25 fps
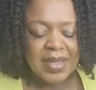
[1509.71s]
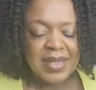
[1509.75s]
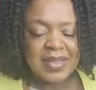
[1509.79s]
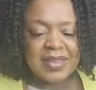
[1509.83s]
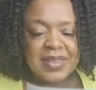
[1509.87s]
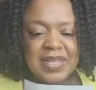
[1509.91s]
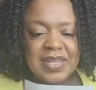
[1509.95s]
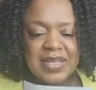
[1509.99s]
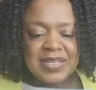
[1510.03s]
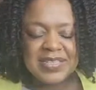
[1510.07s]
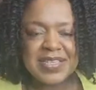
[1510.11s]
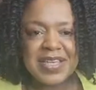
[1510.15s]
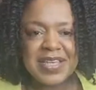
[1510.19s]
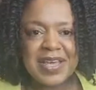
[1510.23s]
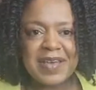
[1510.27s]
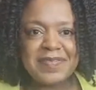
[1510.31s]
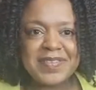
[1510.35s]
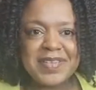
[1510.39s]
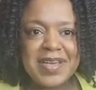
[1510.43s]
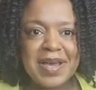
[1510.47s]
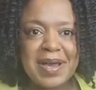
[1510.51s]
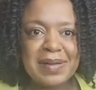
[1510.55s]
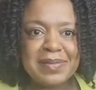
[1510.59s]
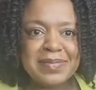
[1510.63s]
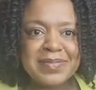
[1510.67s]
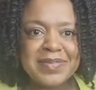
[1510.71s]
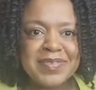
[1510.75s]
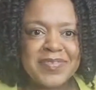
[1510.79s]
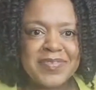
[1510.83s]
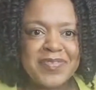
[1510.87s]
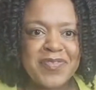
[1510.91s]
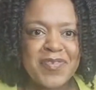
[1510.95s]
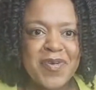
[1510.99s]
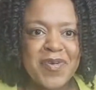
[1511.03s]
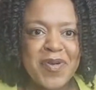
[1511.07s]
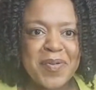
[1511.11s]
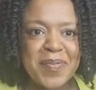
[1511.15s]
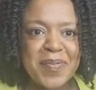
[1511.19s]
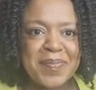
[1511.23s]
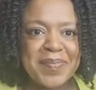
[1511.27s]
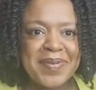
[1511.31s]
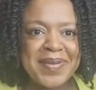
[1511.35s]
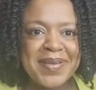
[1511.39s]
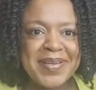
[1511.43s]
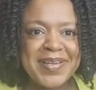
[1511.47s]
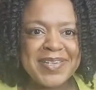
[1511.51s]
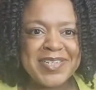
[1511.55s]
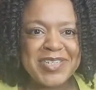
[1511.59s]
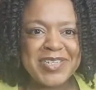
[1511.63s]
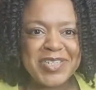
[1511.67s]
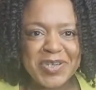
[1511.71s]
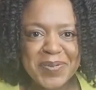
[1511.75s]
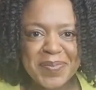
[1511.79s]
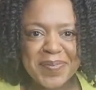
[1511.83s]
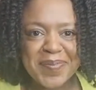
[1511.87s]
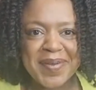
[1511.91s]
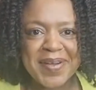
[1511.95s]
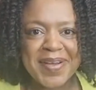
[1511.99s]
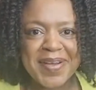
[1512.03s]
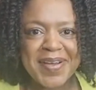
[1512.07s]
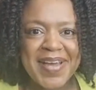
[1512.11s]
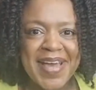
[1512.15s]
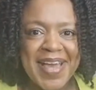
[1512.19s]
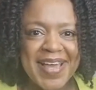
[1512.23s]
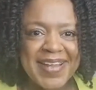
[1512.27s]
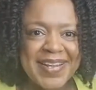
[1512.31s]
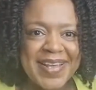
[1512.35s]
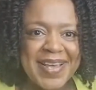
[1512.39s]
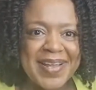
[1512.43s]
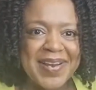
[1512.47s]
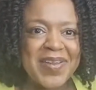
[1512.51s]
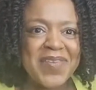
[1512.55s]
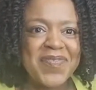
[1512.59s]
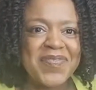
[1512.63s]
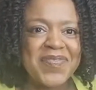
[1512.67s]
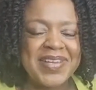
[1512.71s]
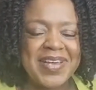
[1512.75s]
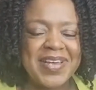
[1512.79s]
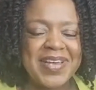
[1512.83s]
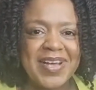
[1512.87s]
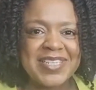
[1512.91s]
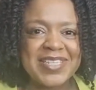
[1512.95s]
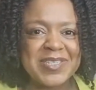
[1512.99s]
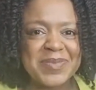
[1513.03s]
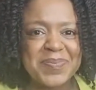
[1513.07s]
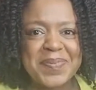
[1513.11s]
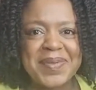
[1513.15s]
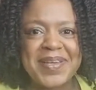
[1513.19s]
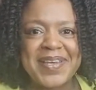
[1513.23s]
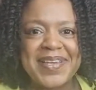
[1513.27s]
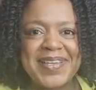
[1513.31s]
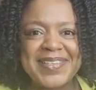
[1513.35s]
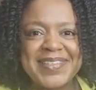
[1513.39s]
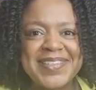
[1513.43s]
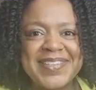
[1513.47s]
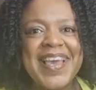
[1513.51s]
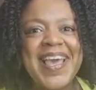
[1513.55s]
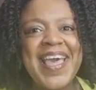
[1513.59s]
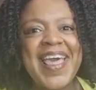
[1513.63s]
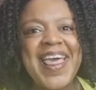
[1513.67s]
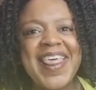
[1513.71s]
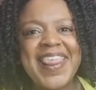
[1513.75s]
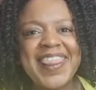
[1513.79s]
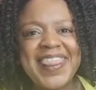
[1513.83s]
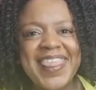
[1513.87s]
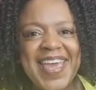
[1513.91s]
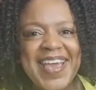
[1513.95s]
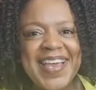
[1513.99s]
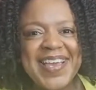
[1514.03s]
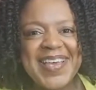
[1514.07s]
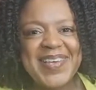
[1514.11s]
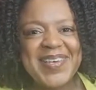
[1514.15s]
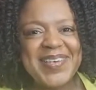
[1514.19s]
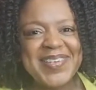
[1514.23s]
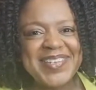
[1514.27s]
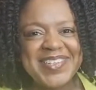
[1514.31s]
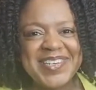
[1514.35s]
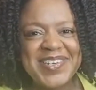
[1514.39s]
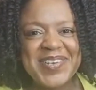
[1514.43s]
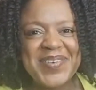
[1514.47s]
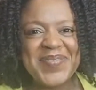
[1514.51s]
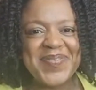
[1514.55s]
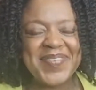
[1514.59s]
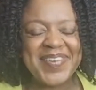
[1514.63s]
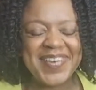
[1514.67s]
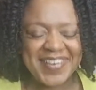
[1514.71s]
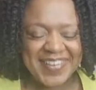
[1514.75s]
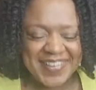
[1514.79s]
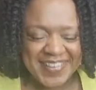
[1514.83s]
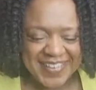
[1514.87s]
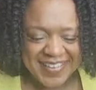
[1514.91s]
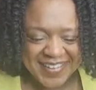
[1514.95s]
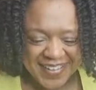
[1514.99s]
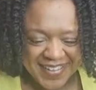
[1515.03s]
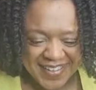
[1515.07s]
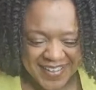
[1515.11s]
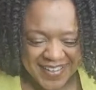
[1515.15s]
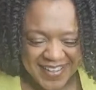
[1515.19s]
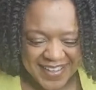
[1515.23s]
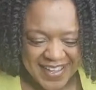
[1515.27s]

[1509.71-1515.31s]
this gift comes from Chuma and her lovely husband. Thank you, Chuma.